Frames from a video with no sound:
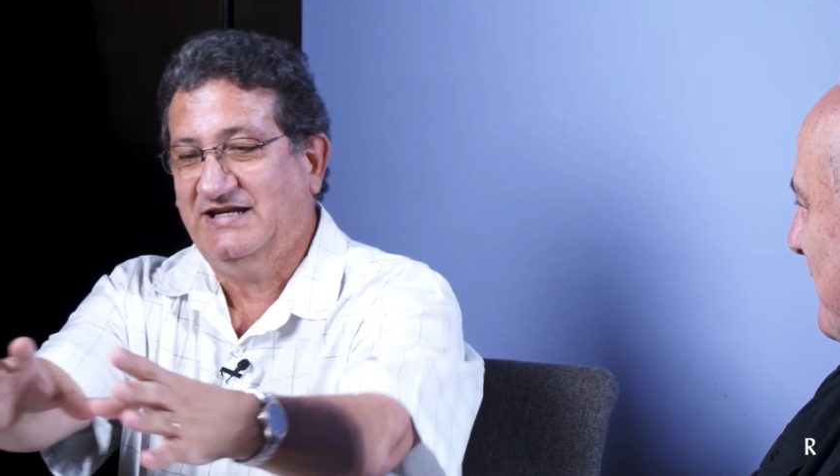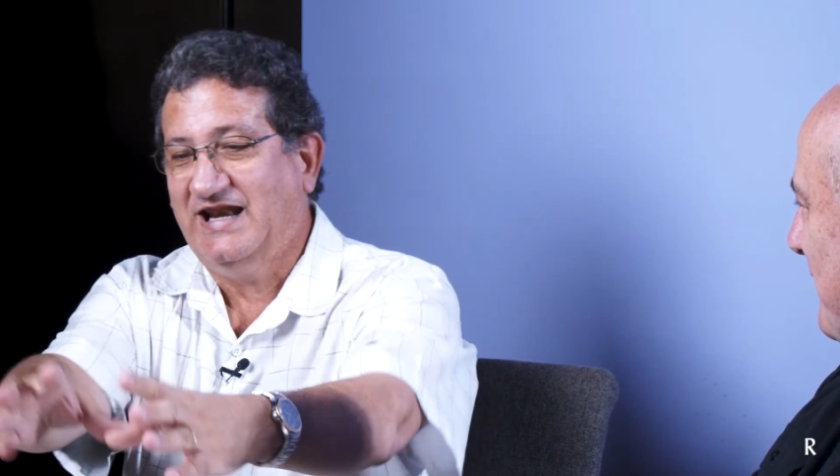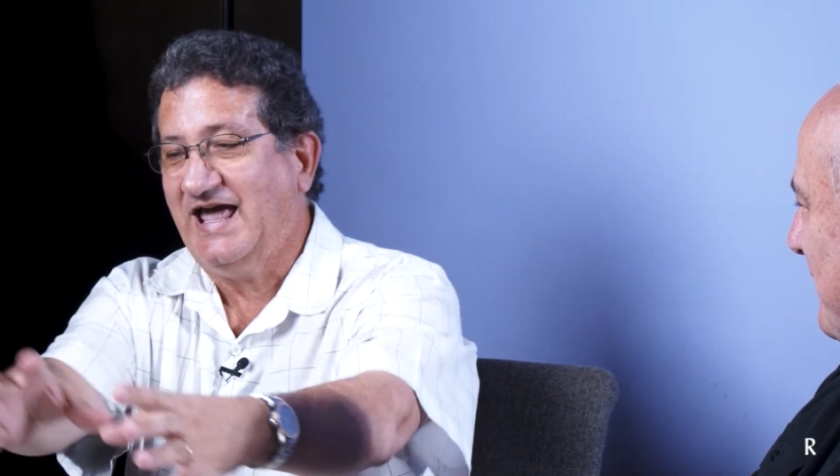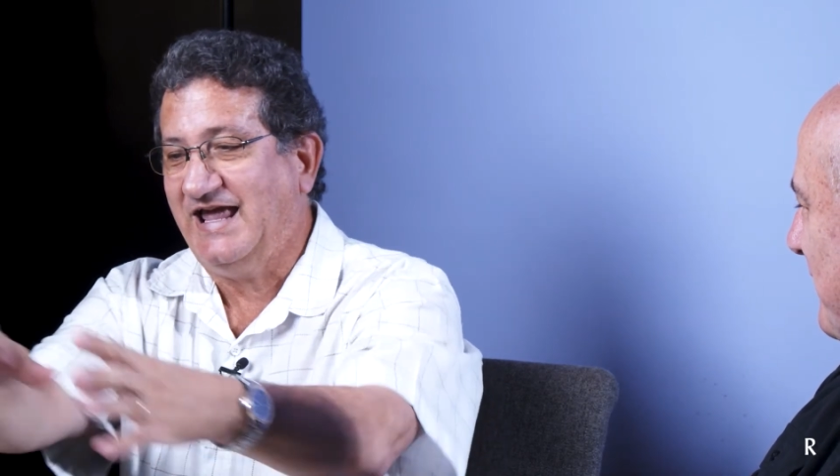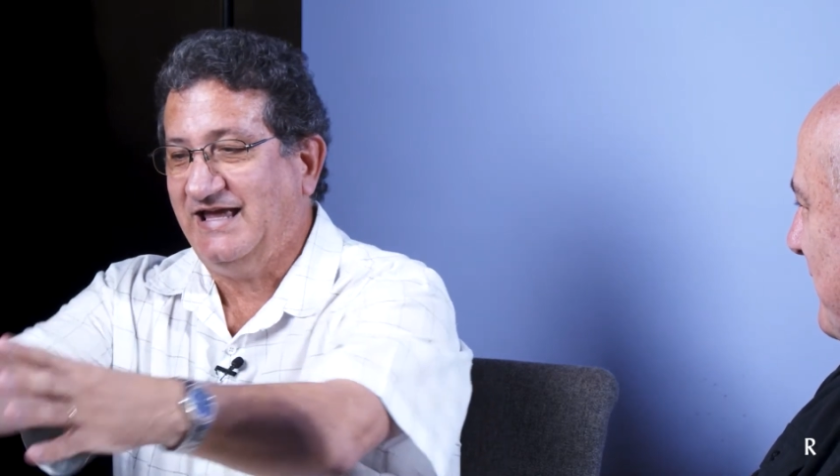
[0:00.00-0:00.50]

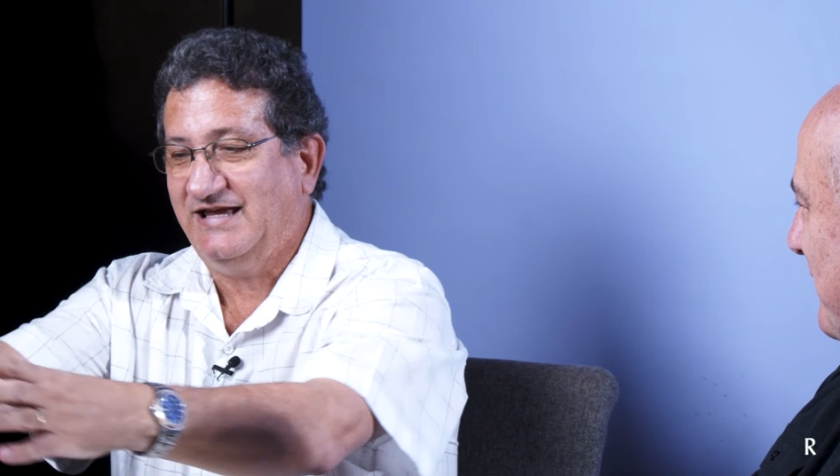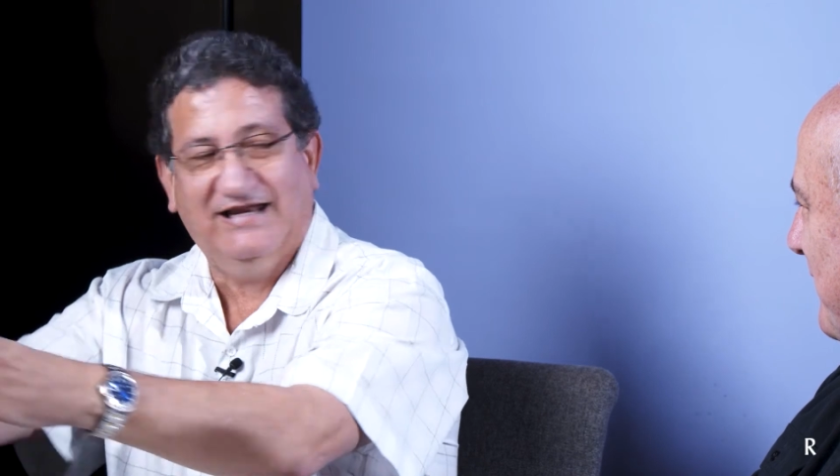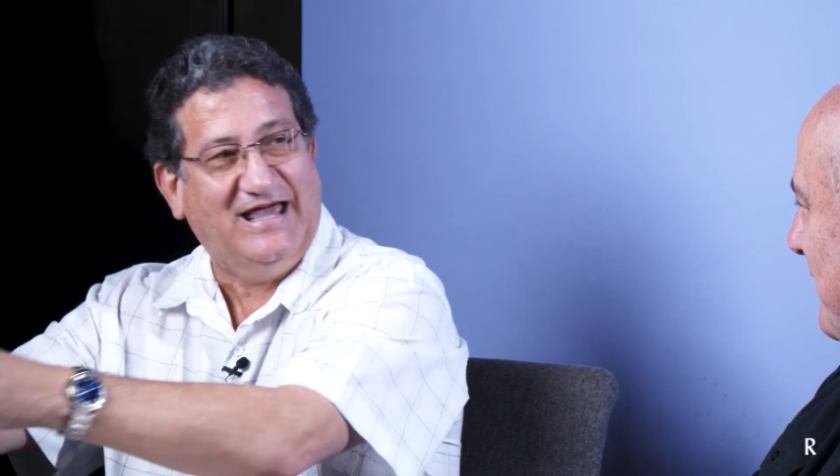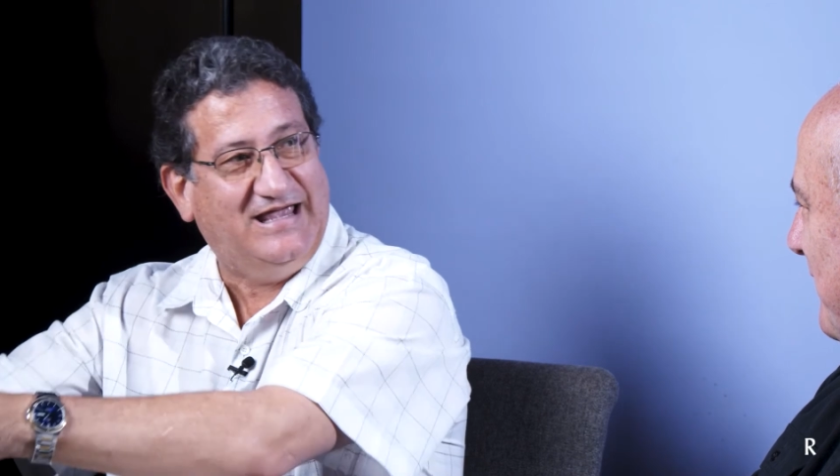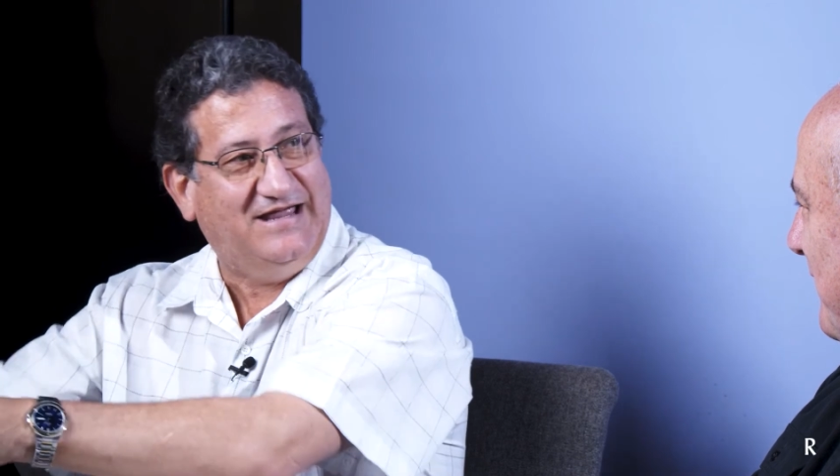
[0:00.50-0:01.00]
laying
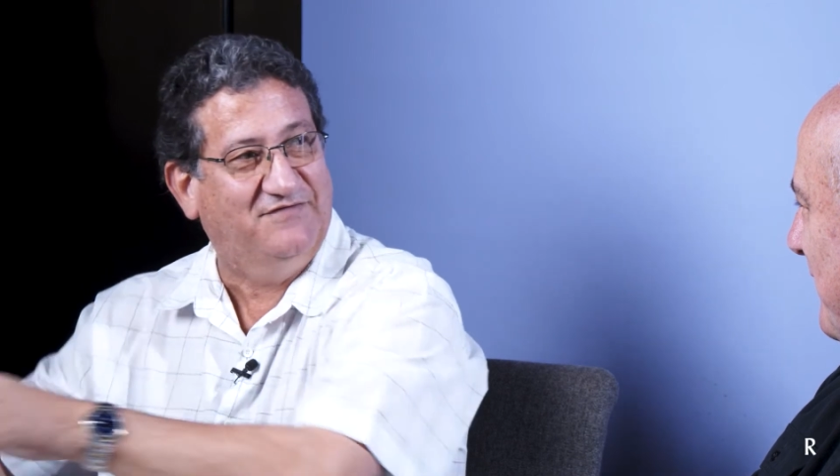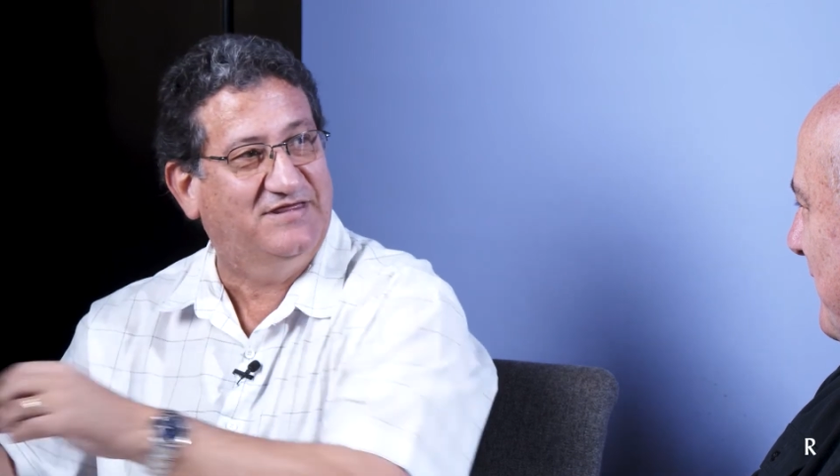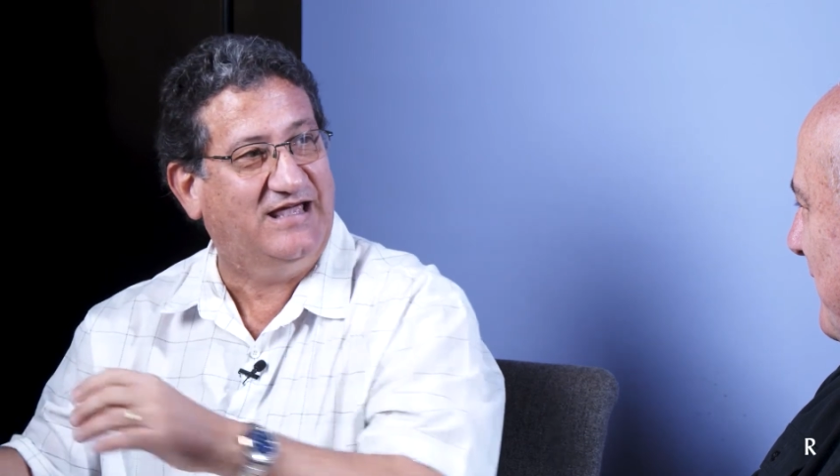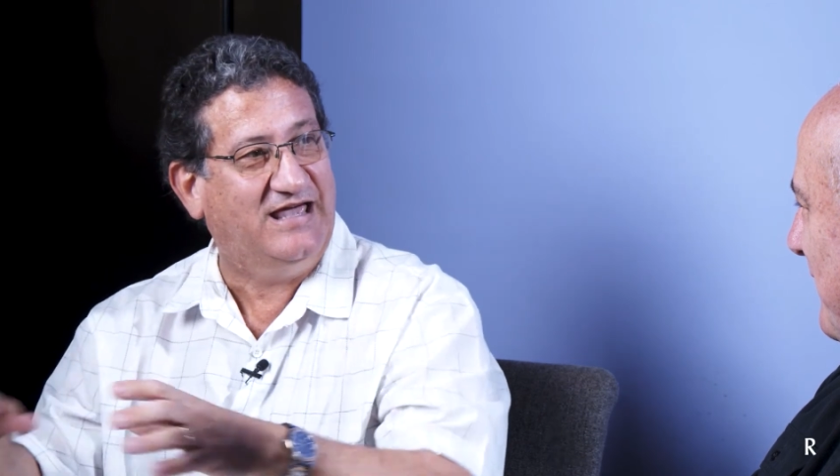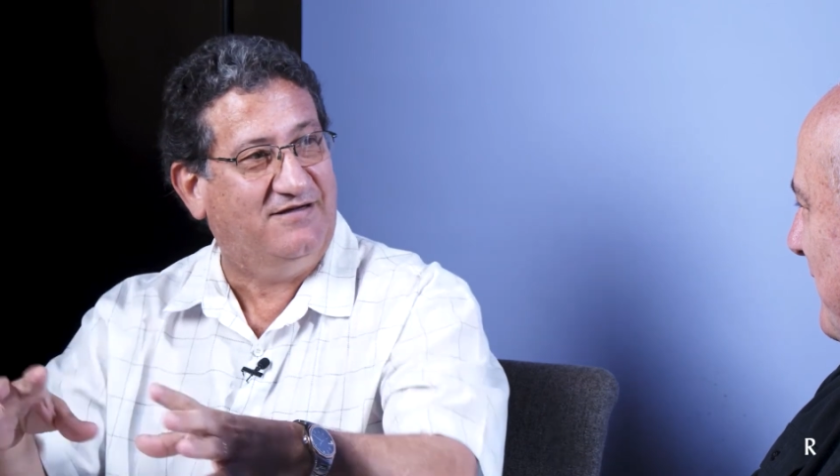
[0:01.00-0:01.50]

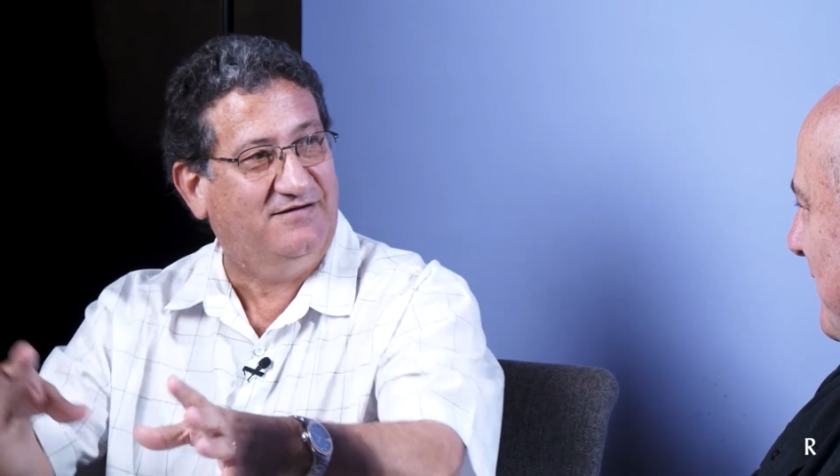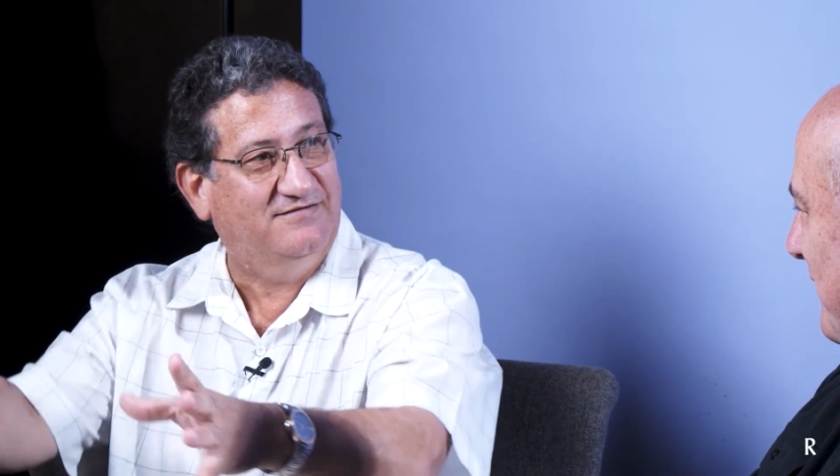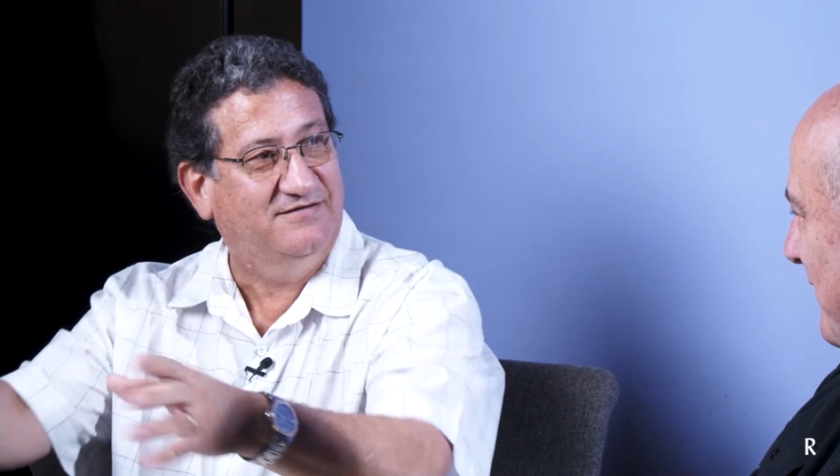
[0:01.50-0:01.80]
everything out